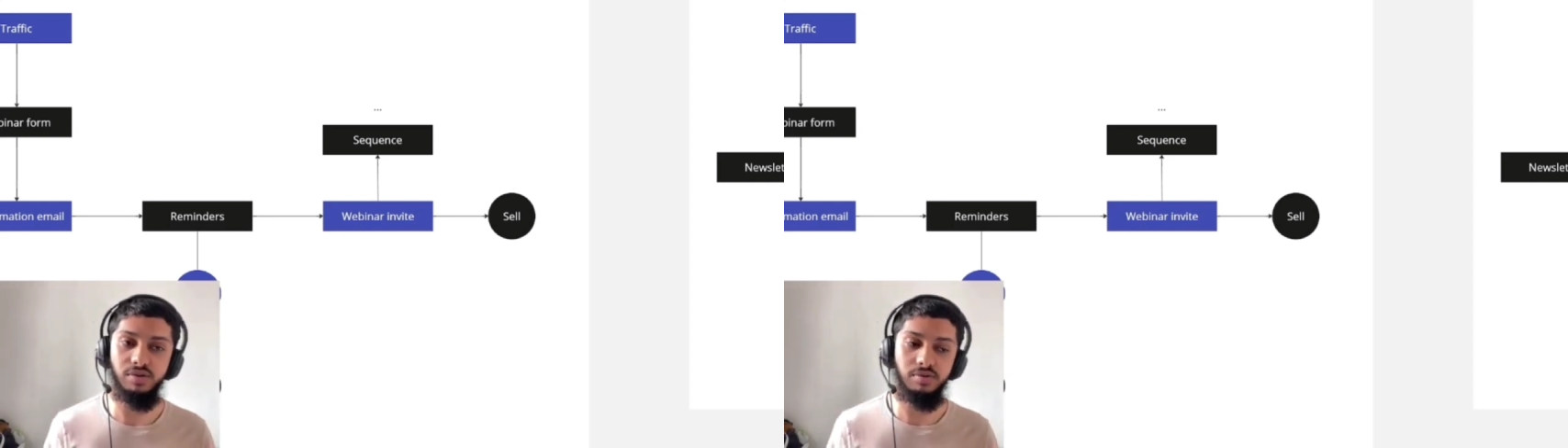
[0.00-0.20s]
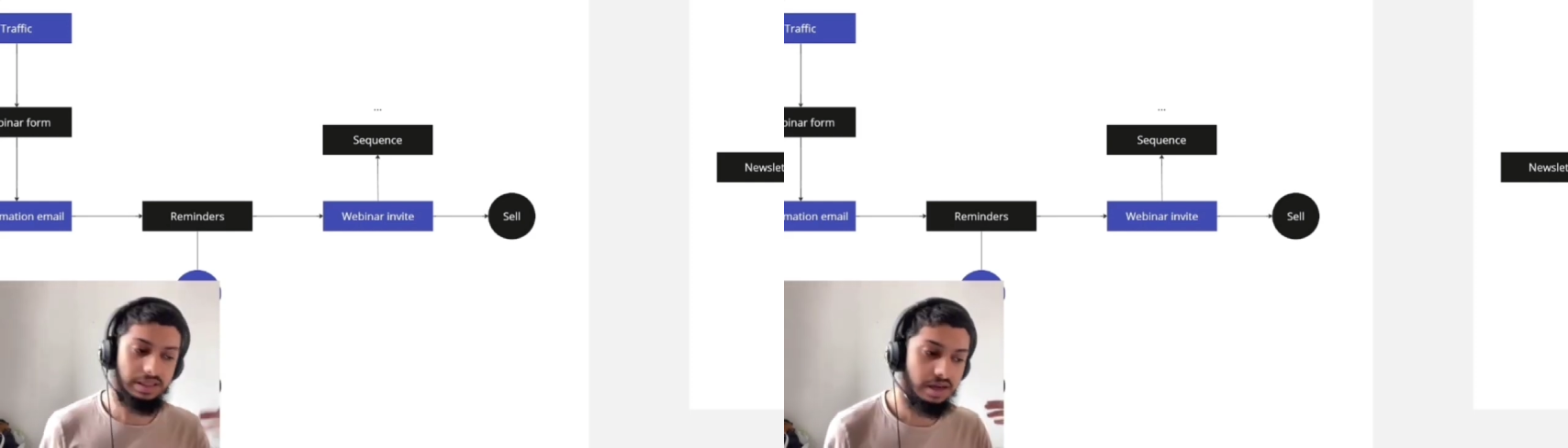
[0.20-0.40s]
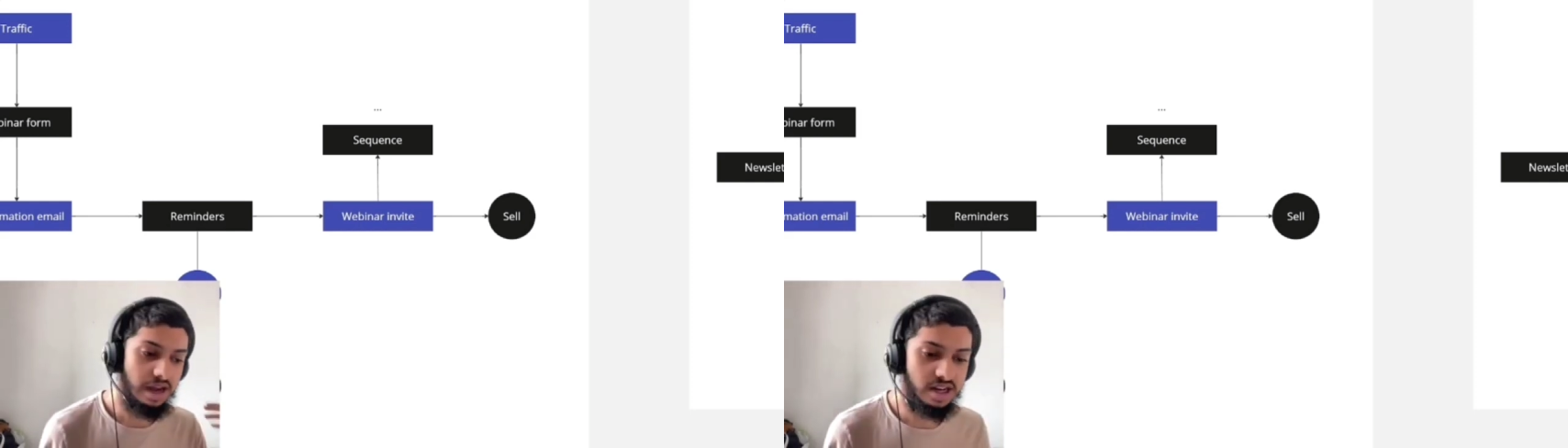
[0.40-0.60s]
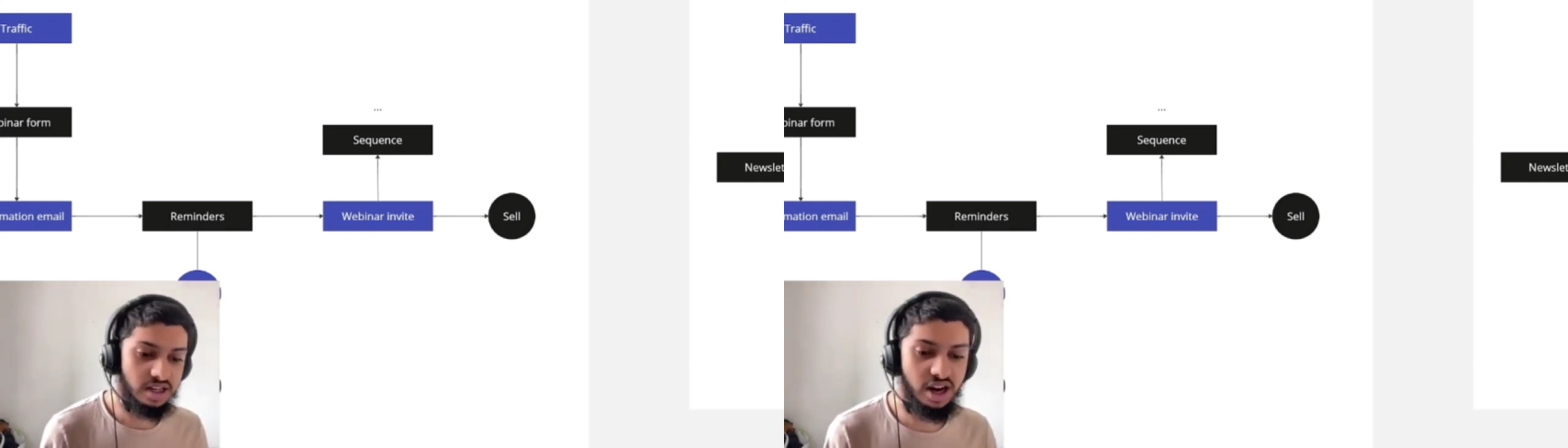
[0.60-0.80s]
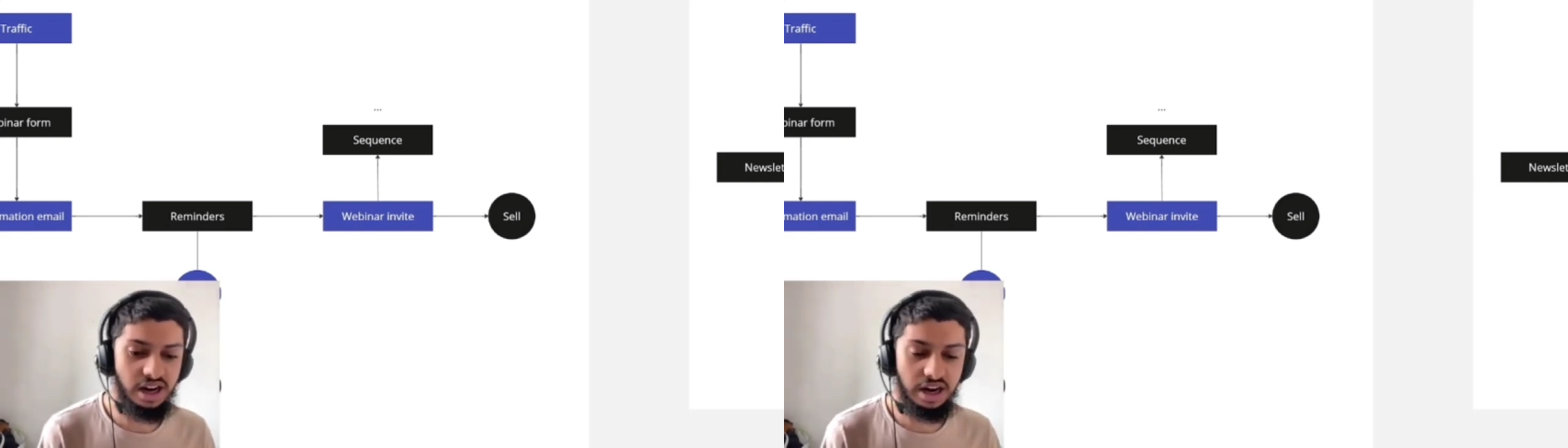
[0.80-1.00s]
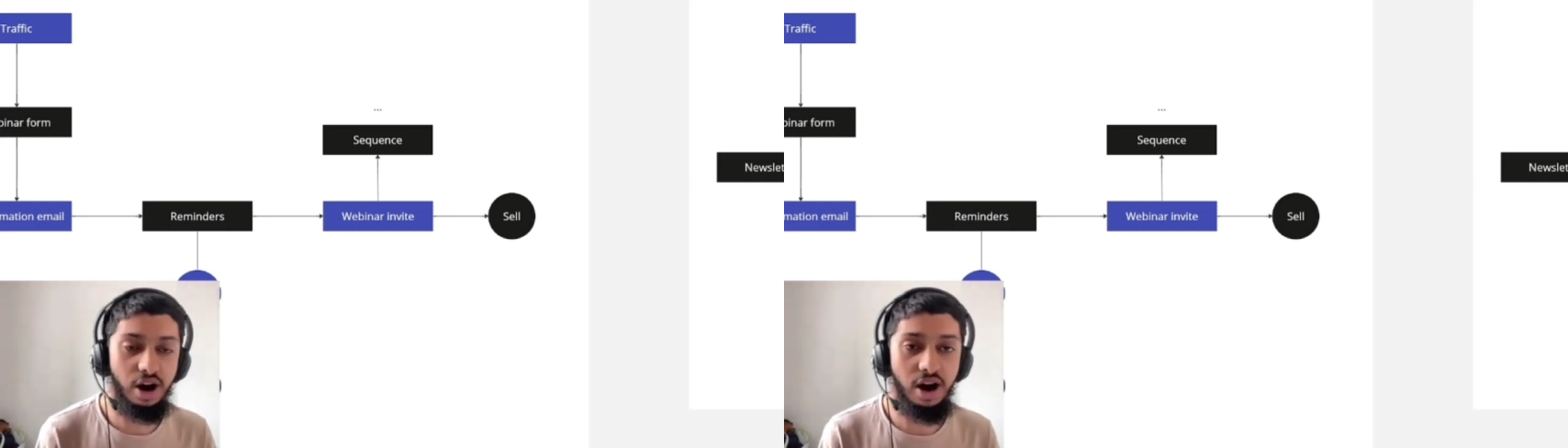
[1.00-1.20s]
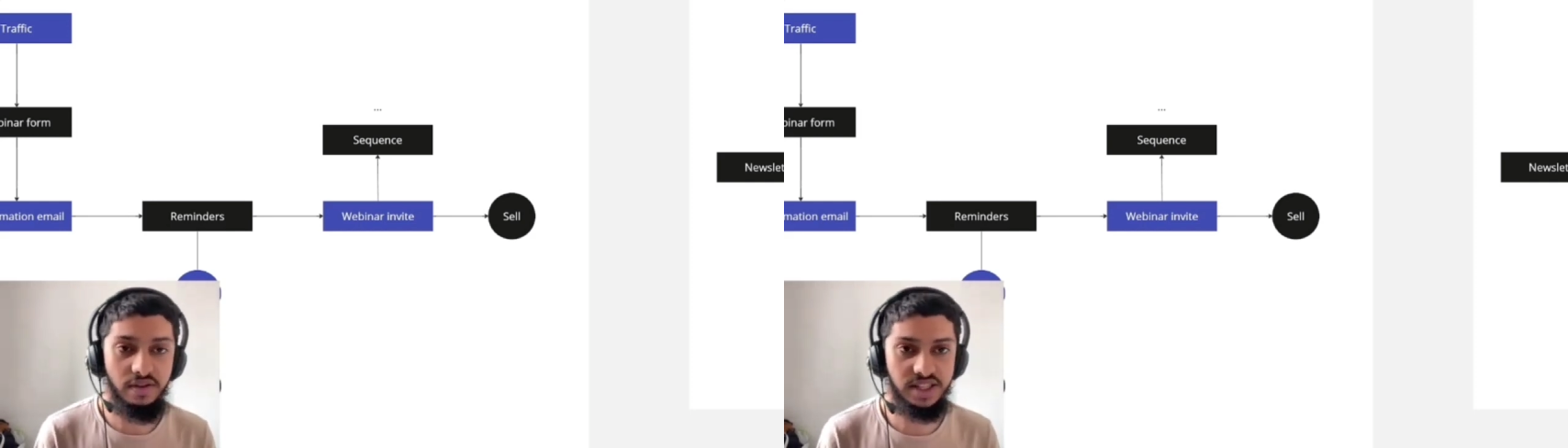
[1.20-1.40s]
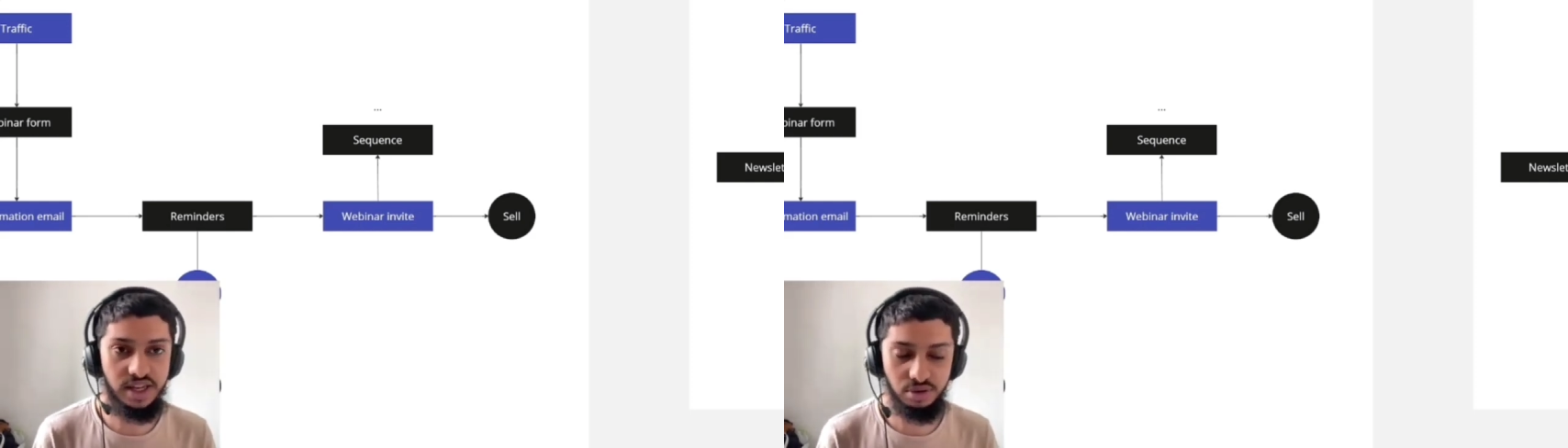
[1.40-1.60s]
It's kind of like a half
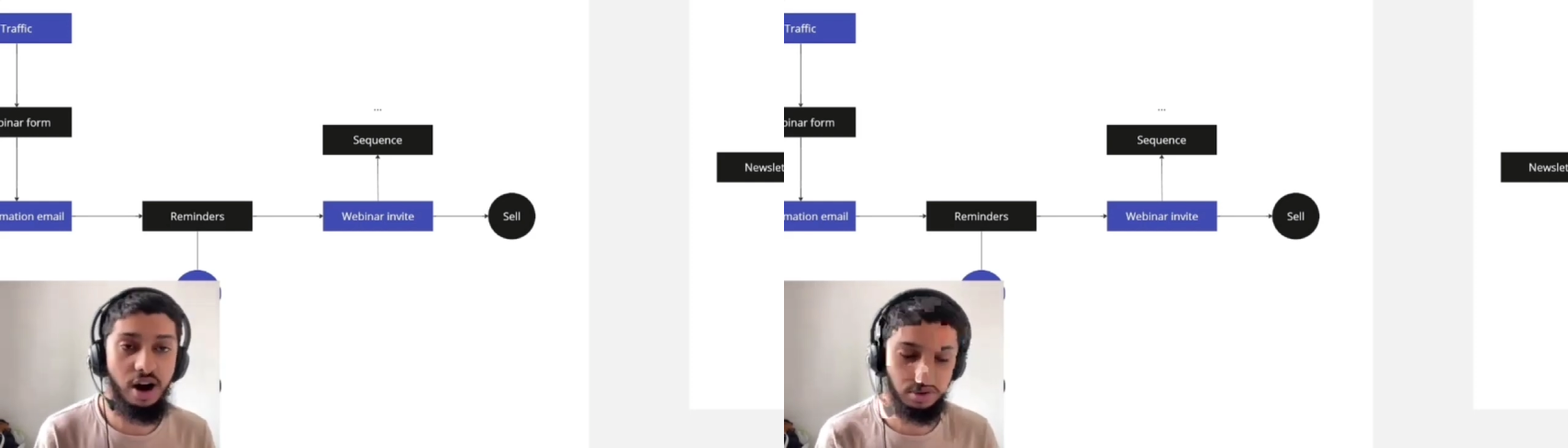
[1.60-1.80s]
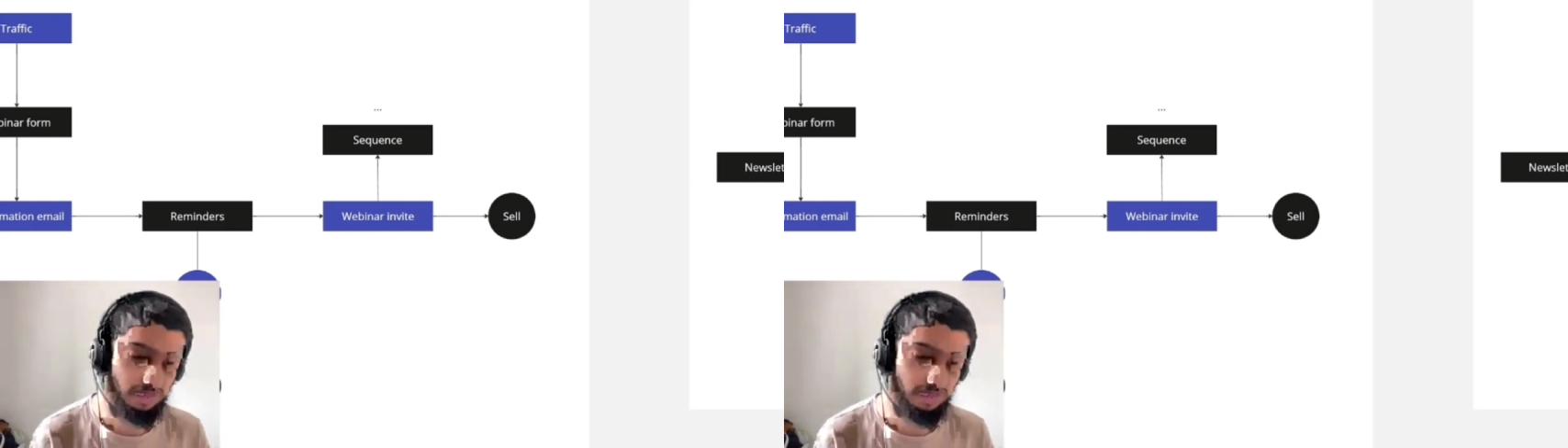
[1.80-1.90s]
sales call,